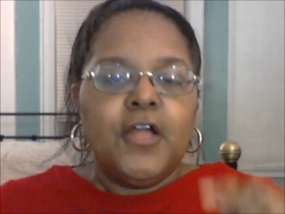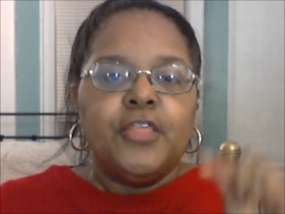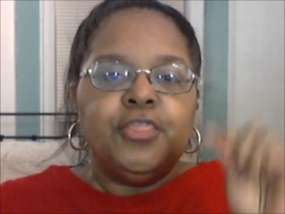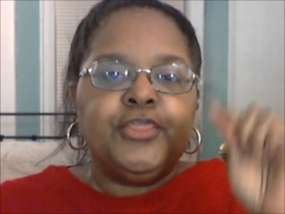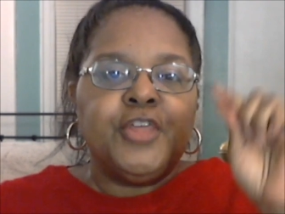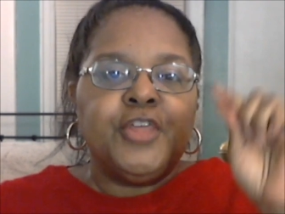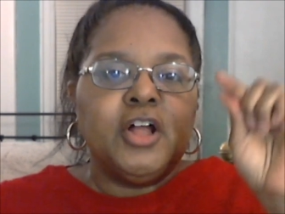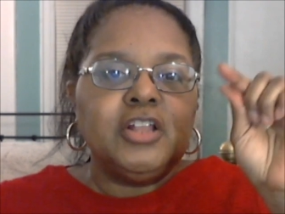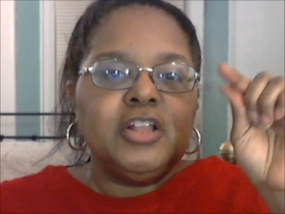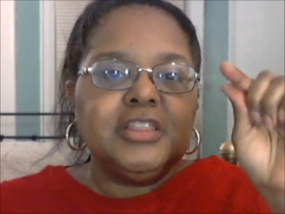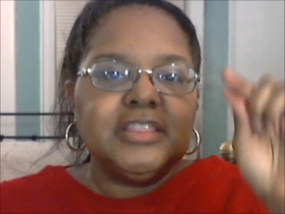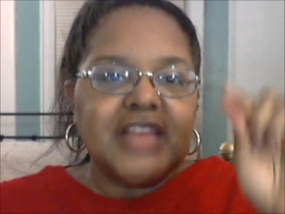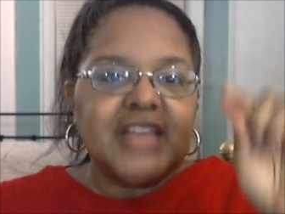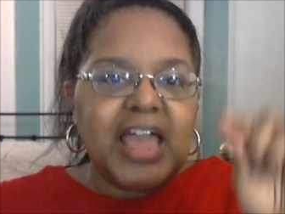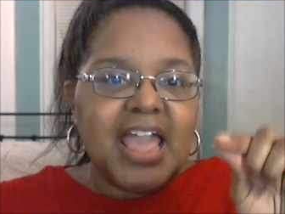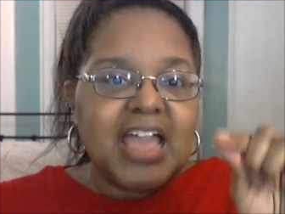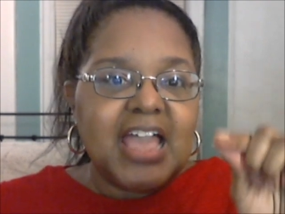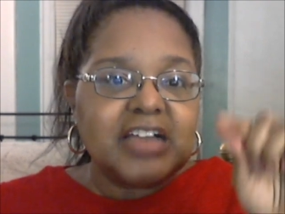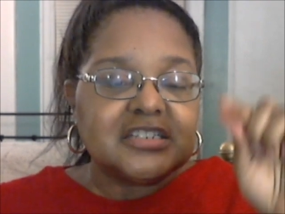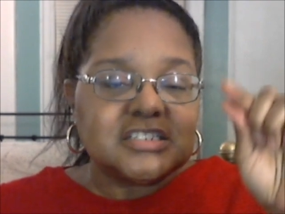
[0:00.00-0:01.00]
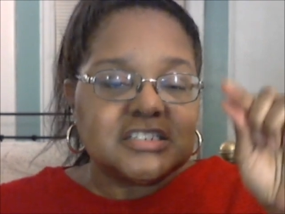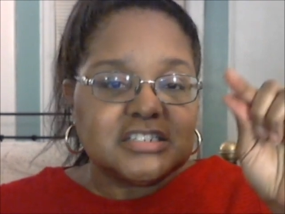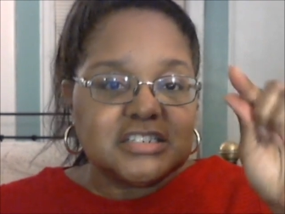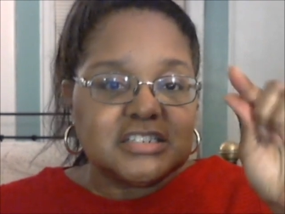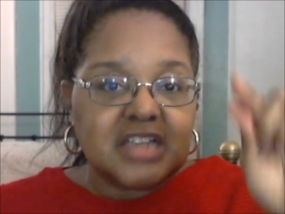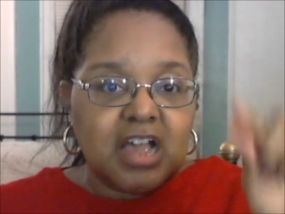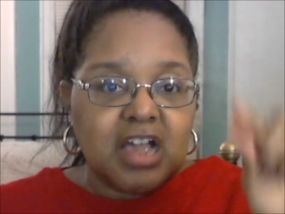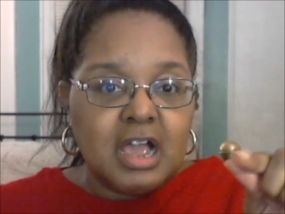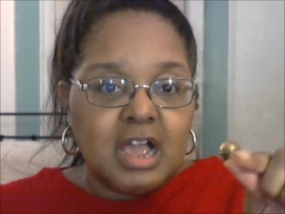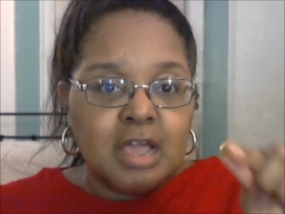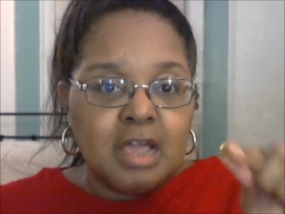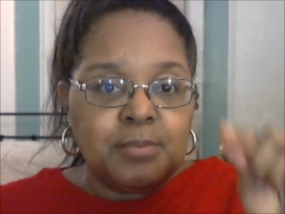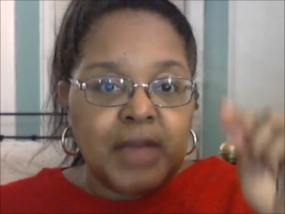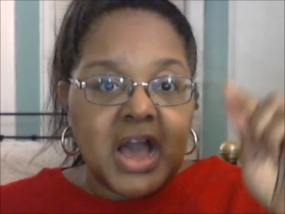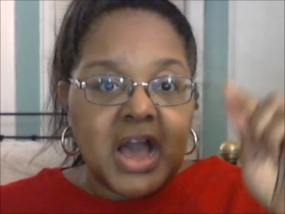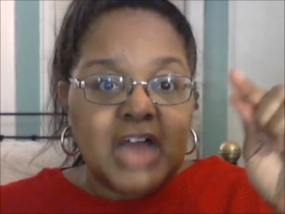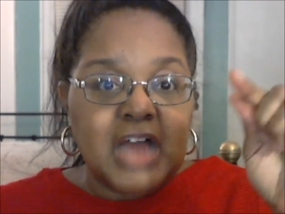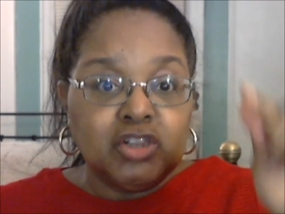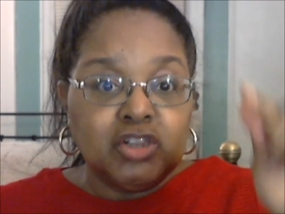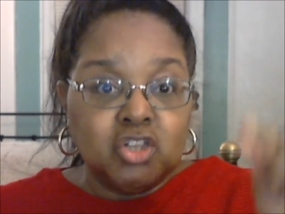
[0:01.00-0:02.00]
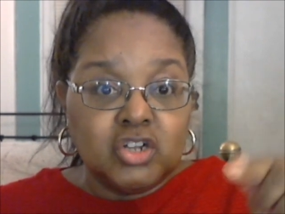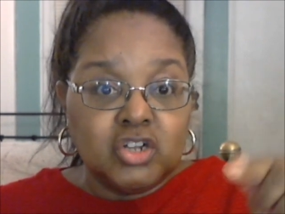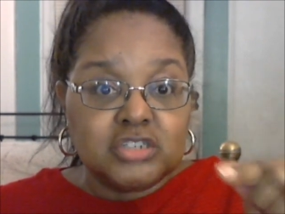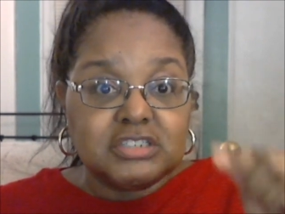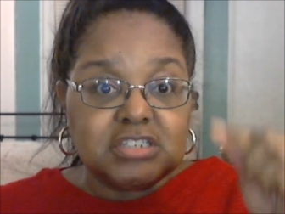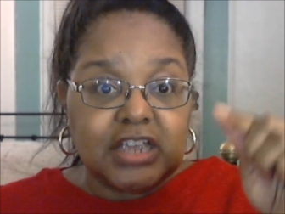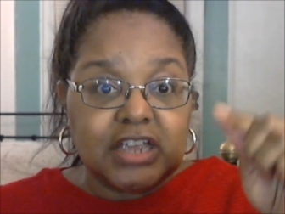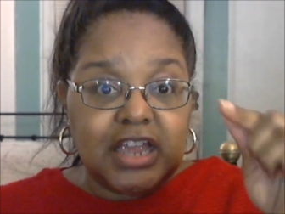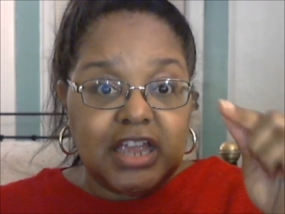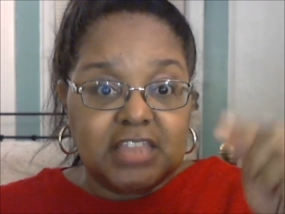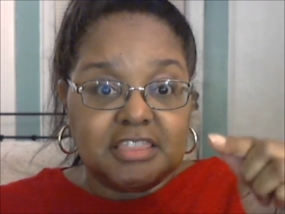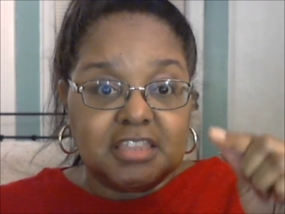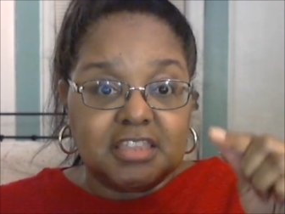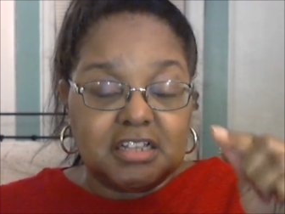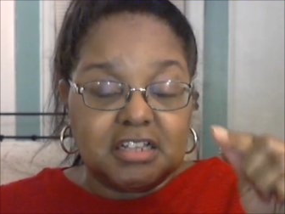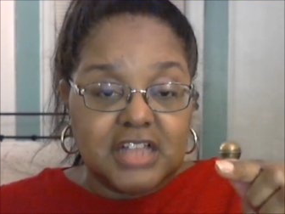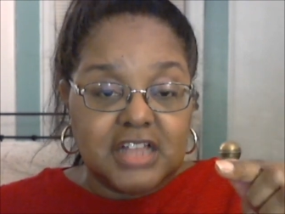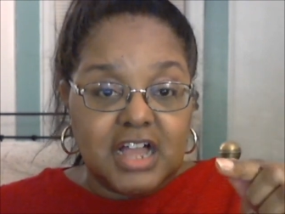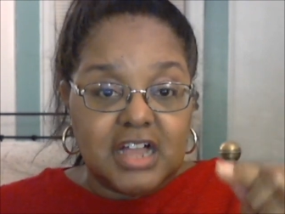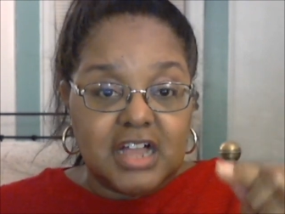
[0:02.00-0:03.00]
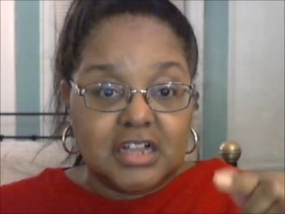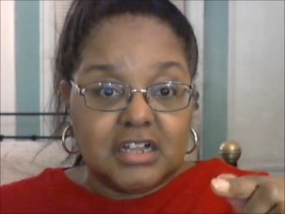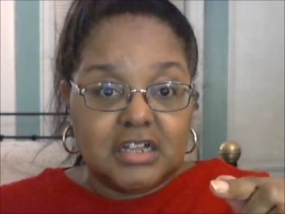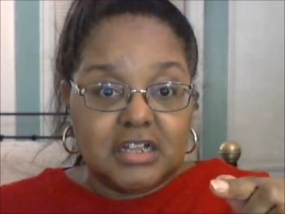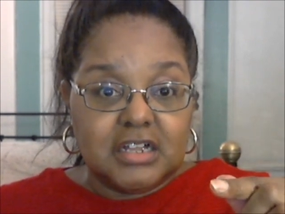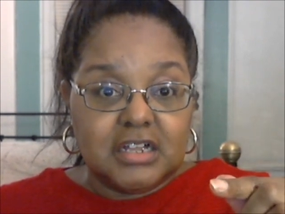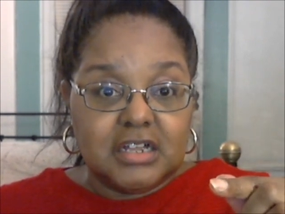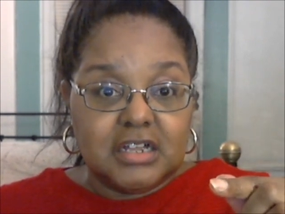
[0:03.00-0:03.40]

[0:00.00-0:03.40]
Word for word: The last time I looked at the clock,